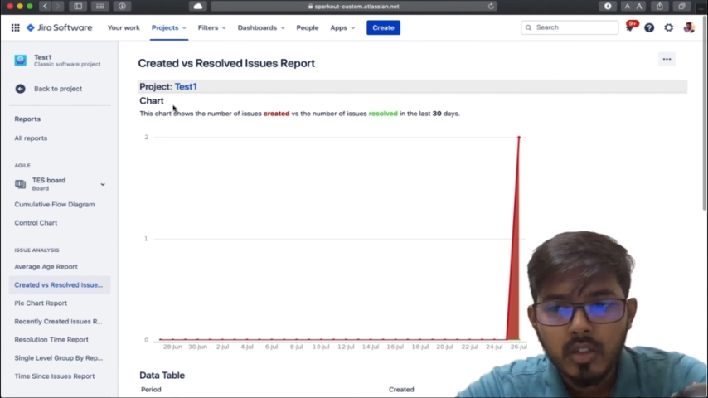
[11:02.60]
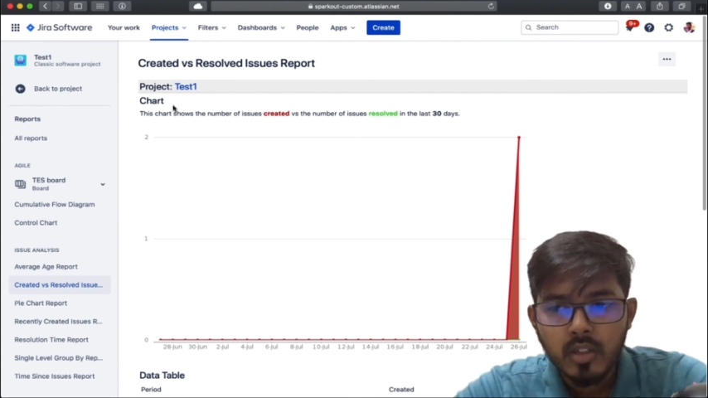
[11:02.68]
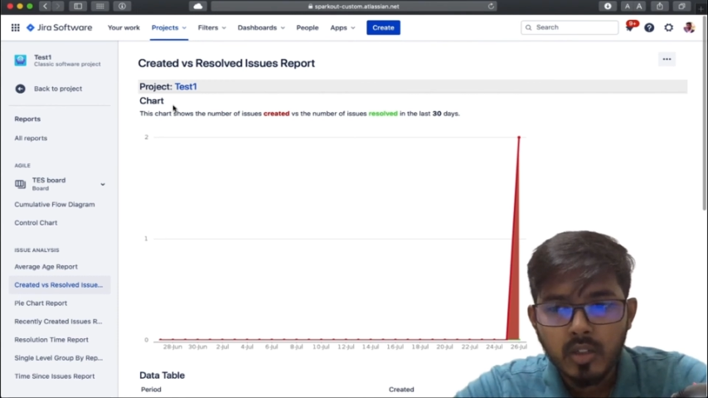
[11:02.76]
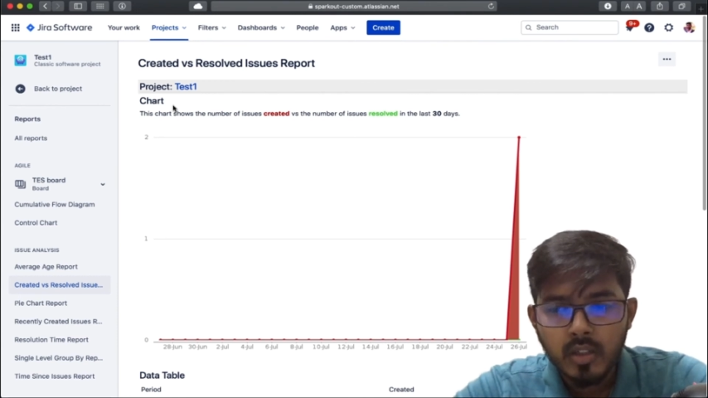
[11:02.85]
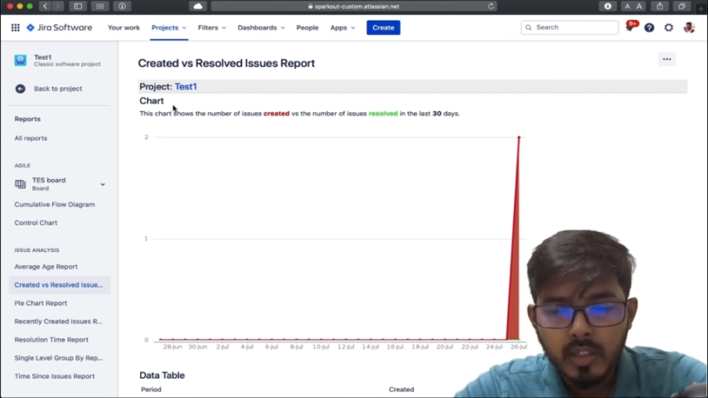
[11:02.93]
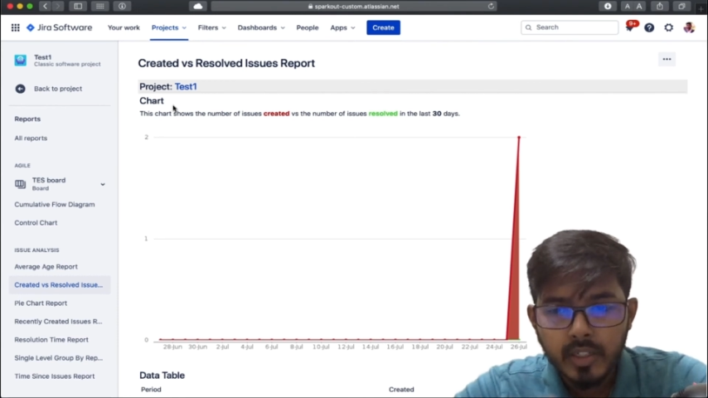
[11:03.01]

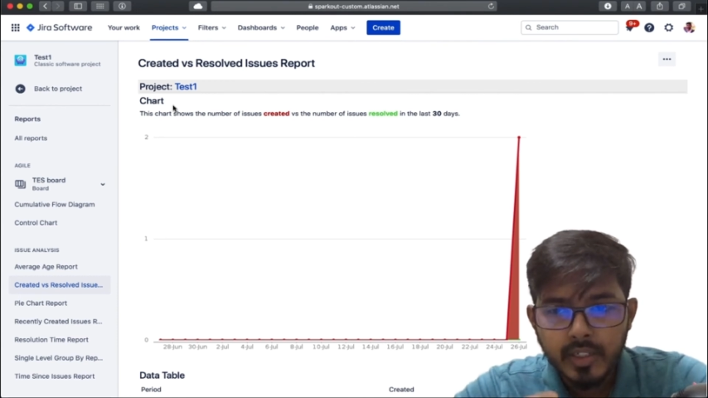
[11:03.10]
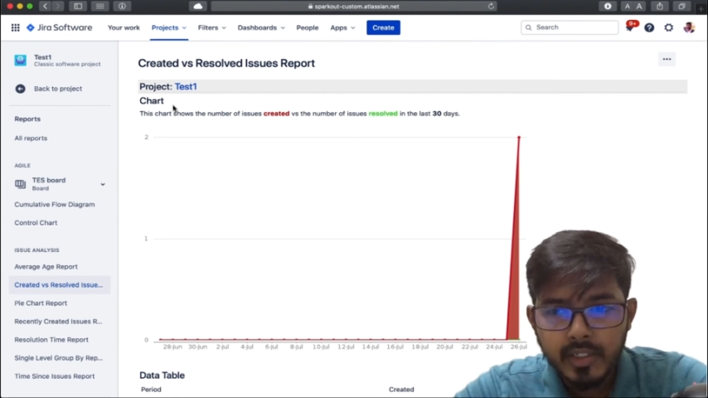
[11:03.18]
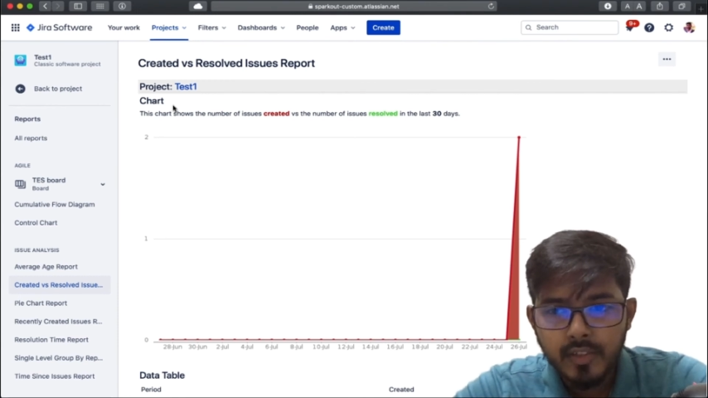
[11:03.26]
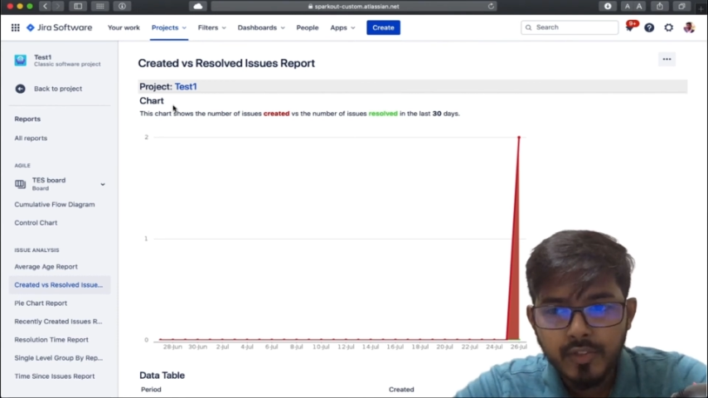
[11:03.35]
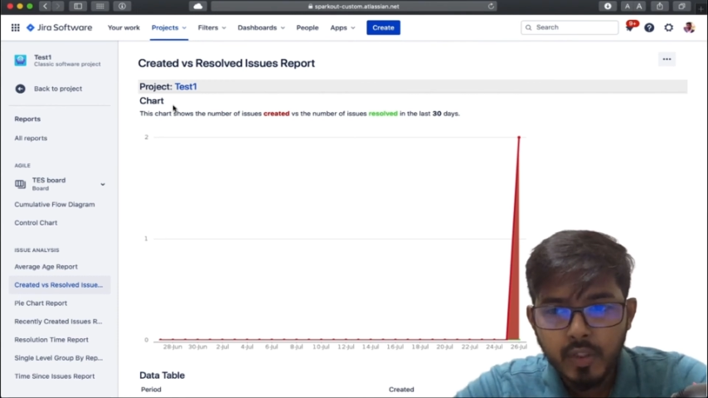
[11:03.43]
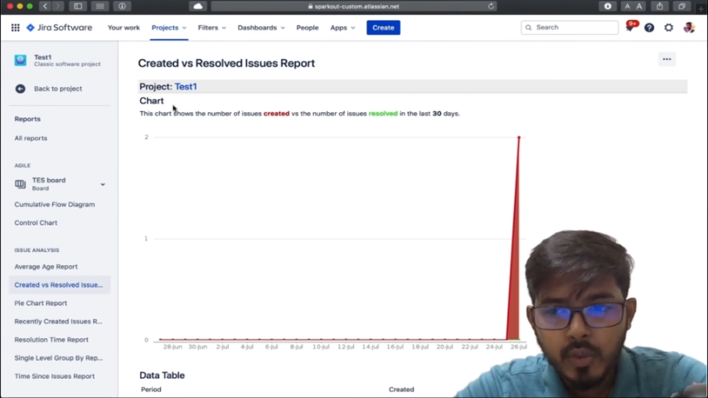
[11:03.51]

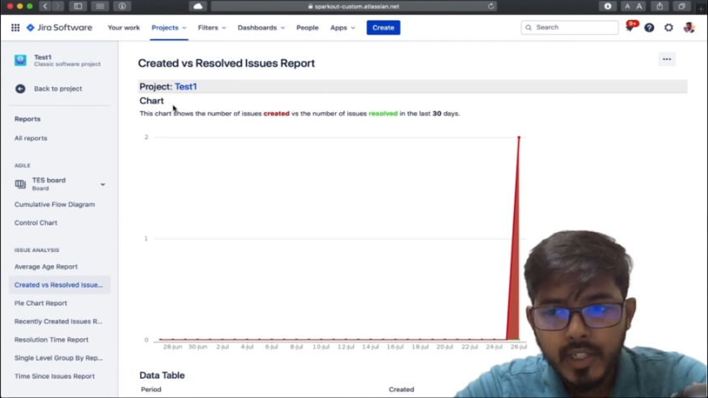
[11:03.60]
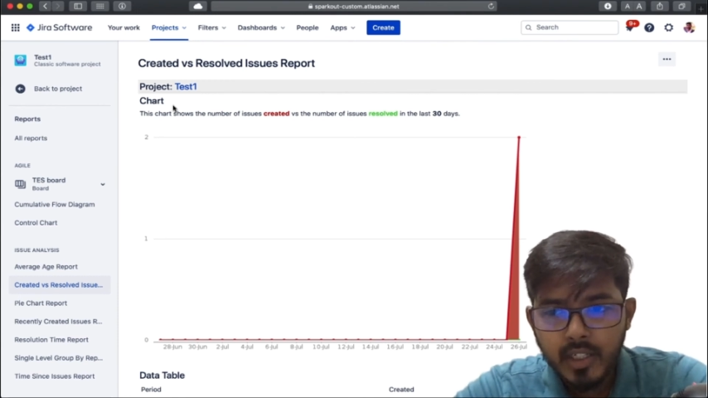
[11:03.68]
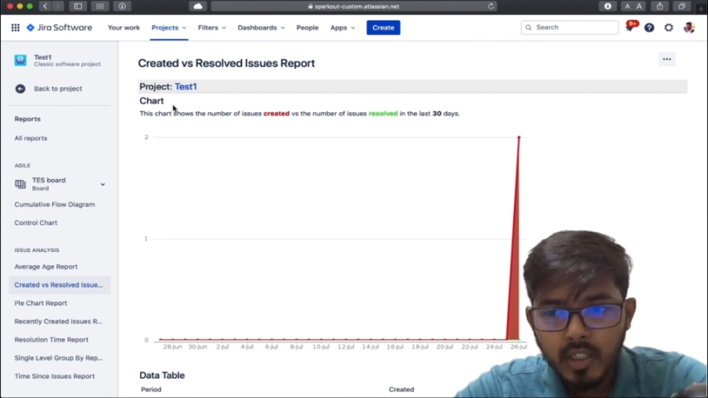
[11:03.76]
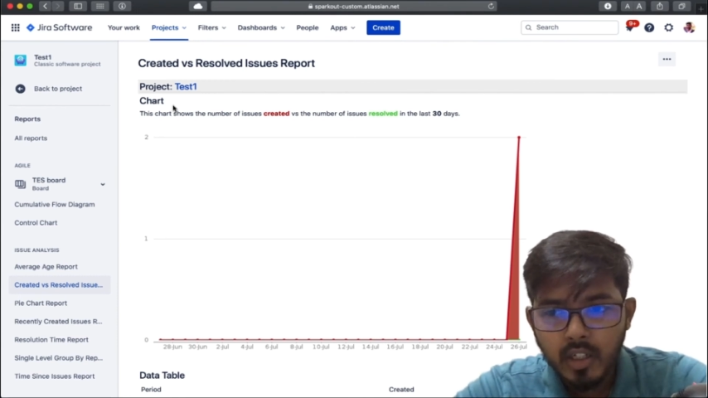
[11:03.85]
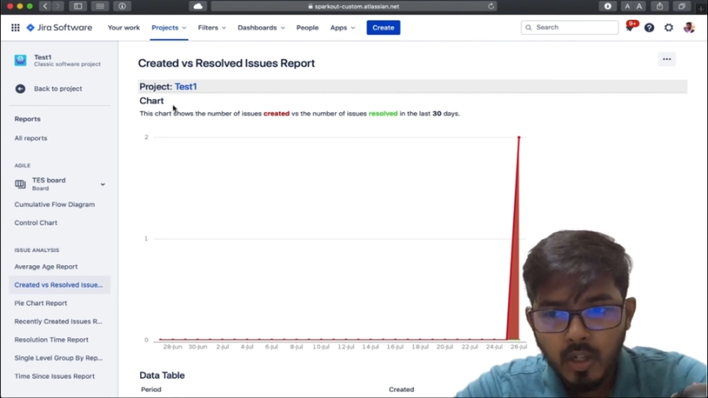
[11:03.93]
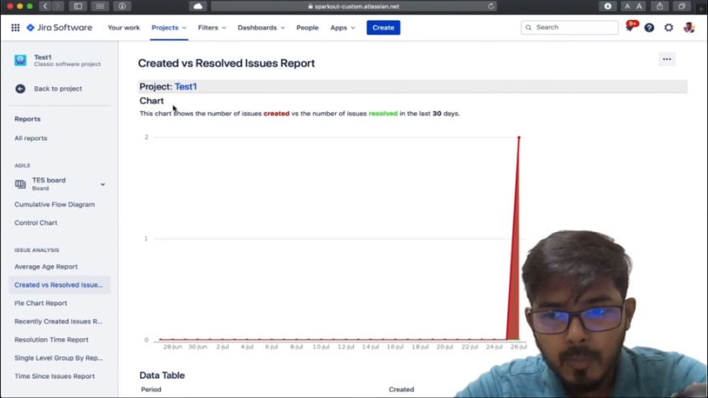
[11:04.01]
if you take a
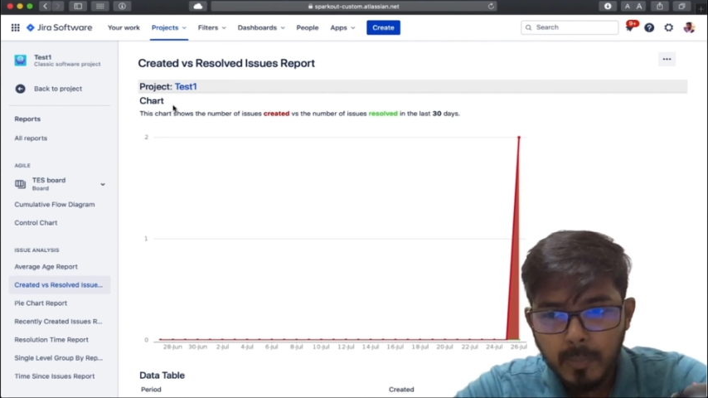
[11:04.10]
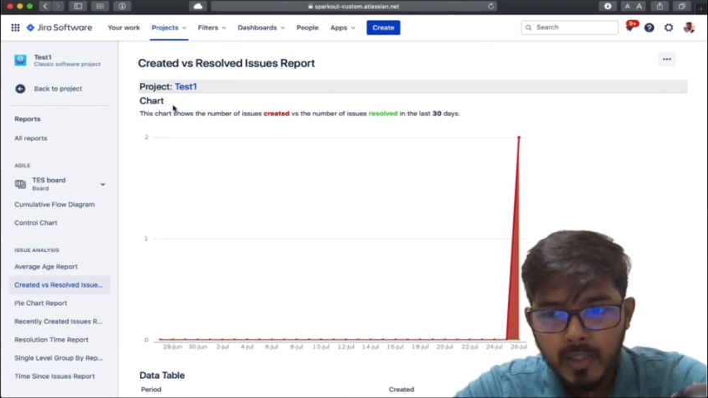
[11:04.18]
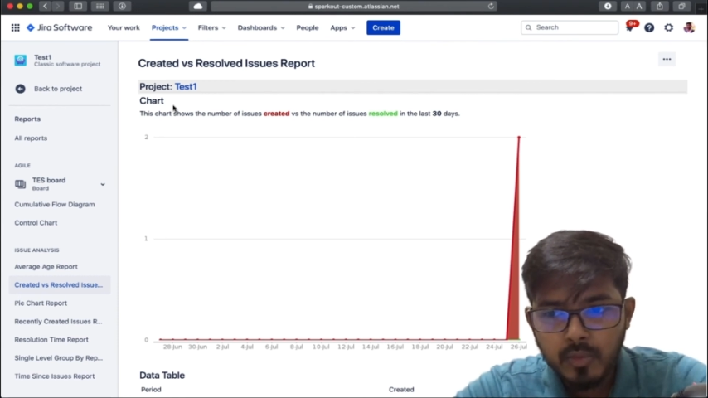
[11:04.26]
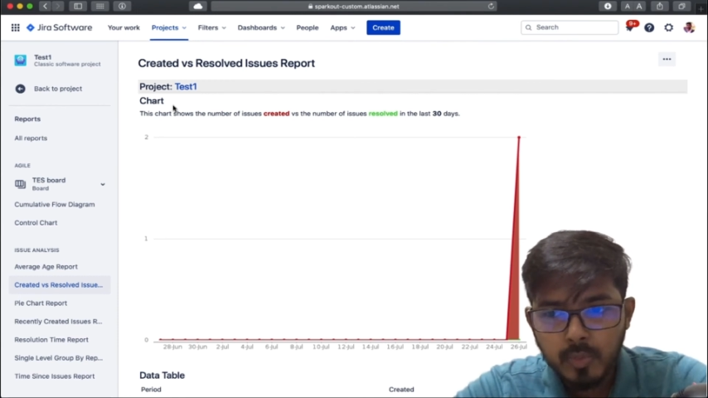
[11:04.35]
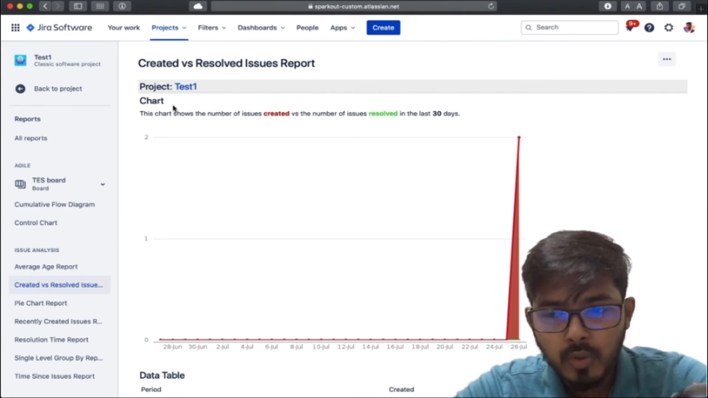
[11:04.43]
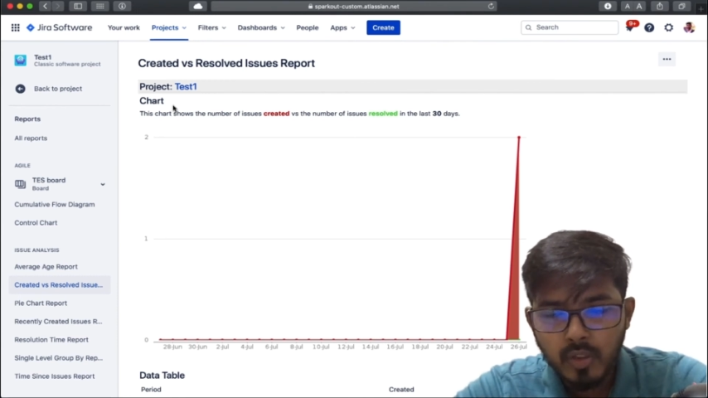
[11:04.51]
complex
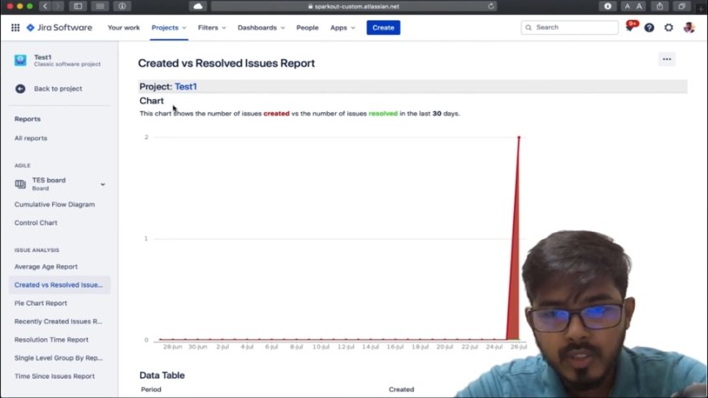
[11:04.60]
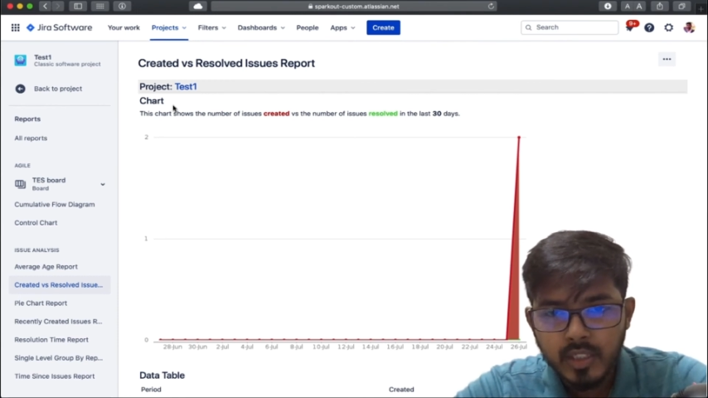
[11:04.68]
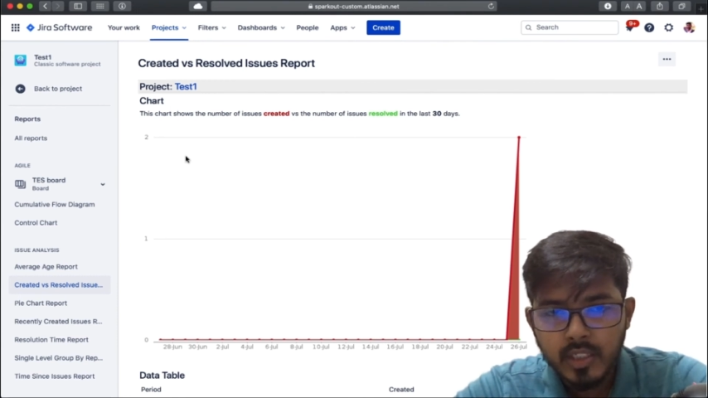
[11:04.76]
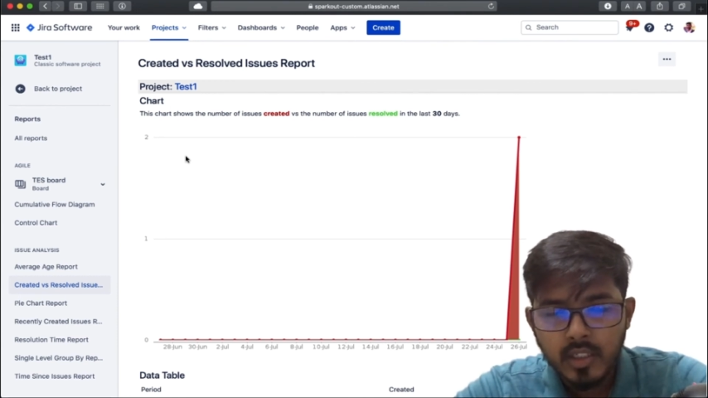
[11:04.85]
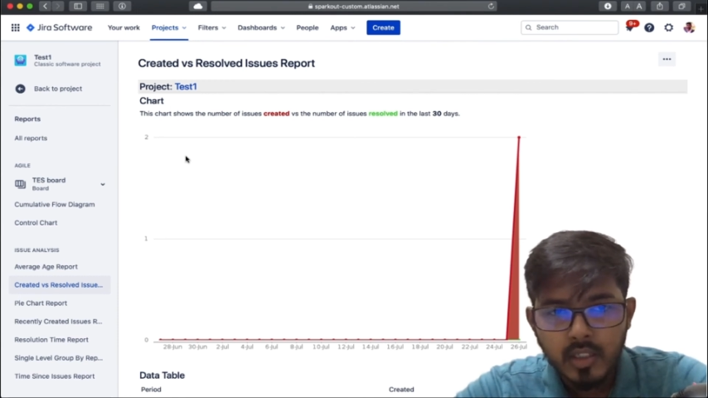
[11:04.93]
project